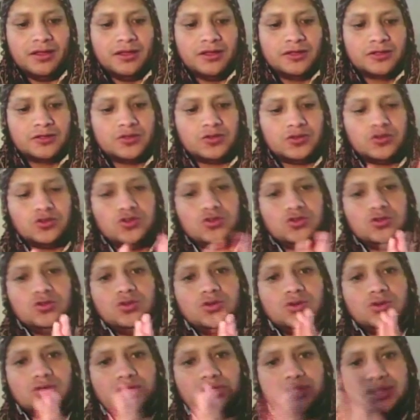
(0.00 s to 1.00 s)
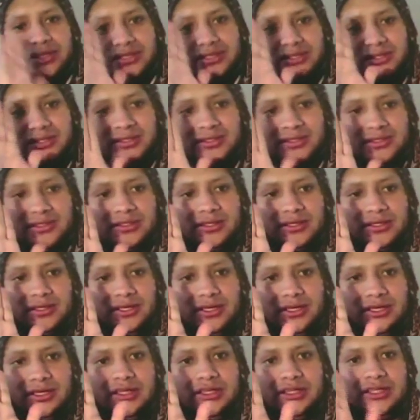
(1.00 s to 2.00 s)
So you look this
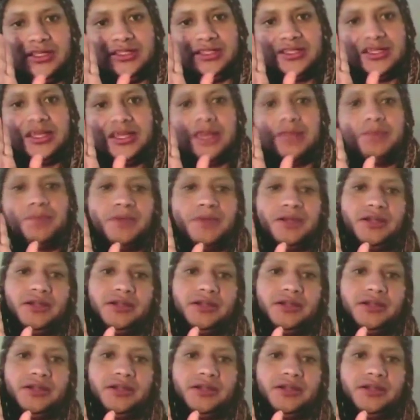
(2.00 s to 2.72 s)
in the sad part,